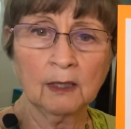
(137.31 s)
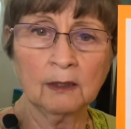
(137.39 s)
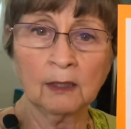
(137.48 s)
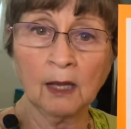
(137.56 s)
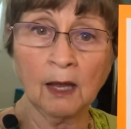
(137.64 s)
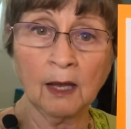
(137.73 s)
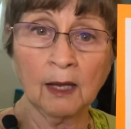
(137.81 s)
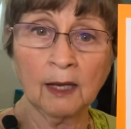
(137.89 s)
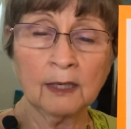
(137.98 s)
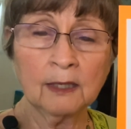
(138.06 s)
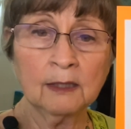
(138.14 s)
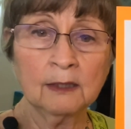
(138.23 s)

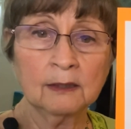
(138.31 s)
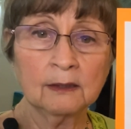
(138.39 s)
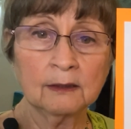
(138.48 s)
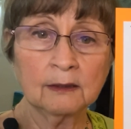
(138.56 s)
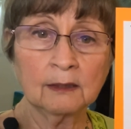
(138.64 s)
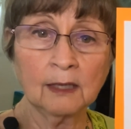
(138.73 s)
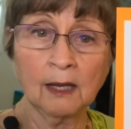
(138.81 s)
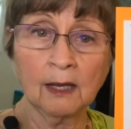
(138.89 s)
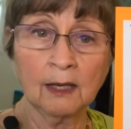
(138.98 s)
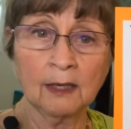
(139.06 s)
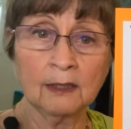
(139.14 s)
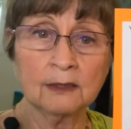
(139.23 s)
lie,
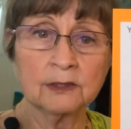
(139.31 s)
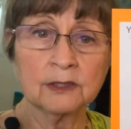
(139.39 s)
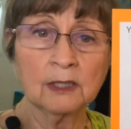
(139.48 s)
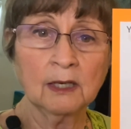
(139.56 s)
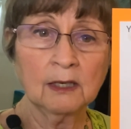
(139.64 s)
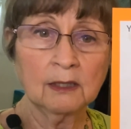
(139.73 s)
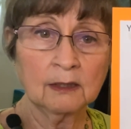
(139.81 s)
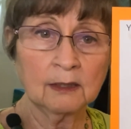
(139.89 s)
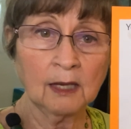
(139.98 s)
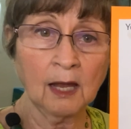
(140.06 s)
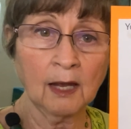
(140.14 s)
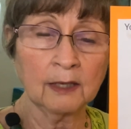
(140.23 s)
lies,
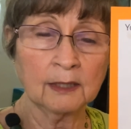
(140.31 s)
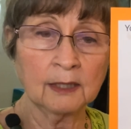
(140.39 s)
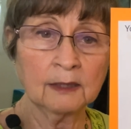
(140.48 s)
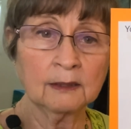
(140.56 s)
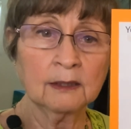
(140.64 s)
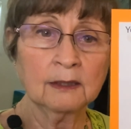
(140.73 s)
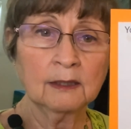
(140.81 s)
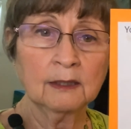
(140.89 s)
lying,